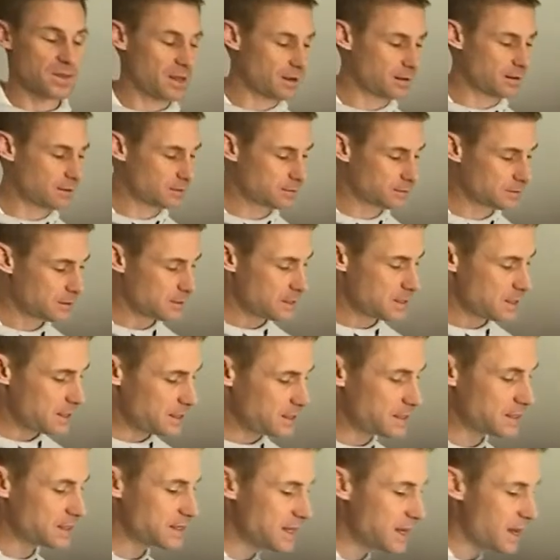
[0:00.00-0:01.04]
Okay.
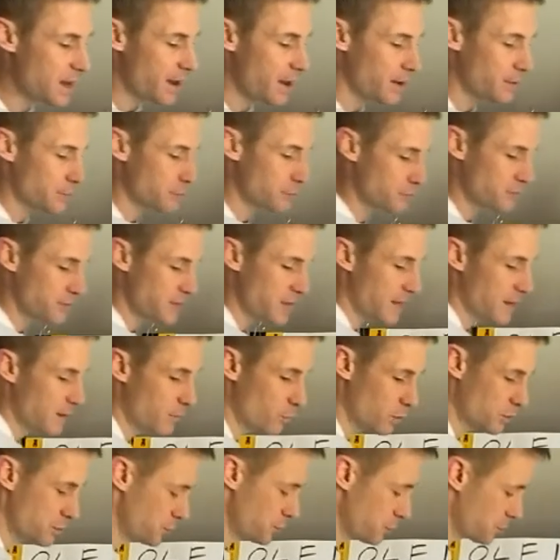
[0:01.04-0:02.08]
And that they
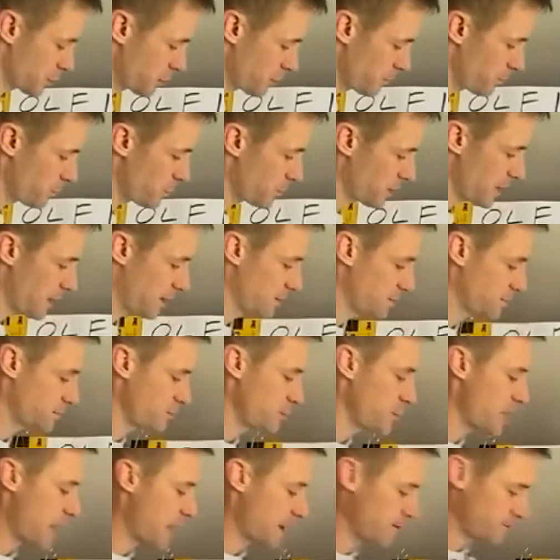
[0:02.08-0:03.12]
understand what you're communicating.
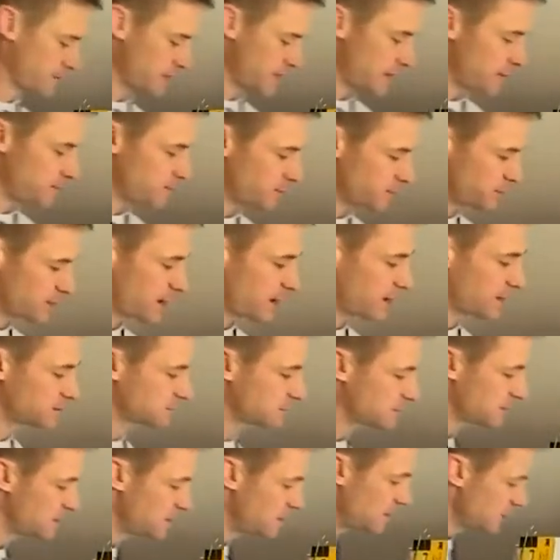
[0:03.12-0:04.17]
So you have to empathize,